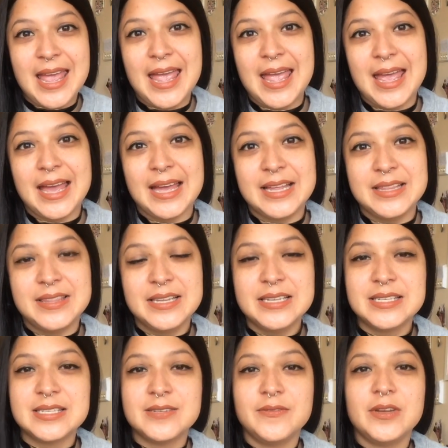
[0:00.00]
and
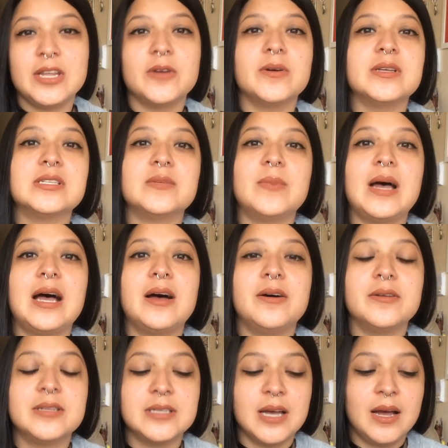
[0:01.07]
this video is
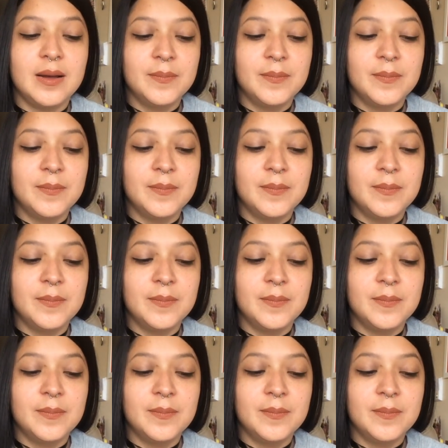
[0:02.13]
about